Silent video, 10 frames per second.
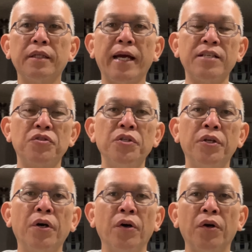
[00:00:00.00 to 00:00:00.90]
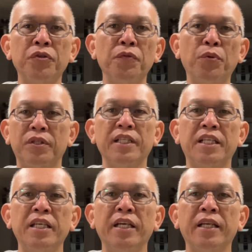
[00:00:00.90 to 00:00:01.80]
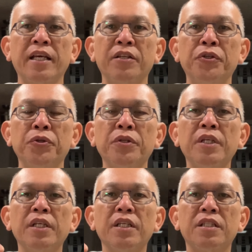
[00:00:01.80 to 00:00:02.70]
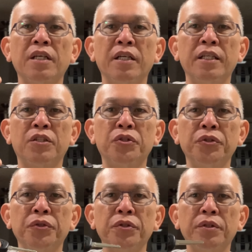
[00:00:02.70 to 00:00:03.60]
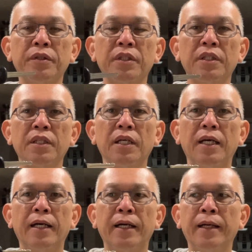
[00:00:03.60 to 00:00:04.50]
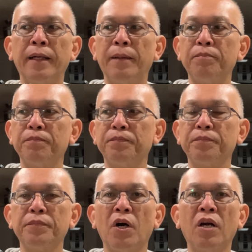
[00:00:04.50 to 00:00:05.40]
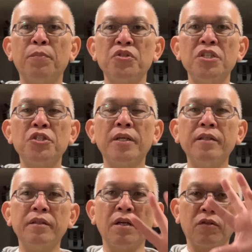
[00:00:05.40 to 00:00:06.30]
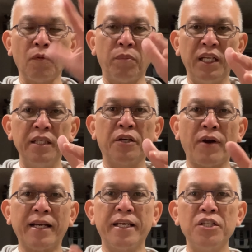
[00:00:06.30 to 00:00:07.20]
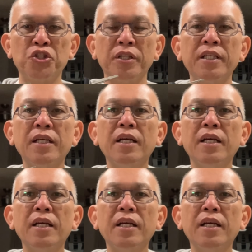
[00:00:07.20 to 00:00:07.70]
As you know, you put the key in and you turn it to on position, not completely crank the engine.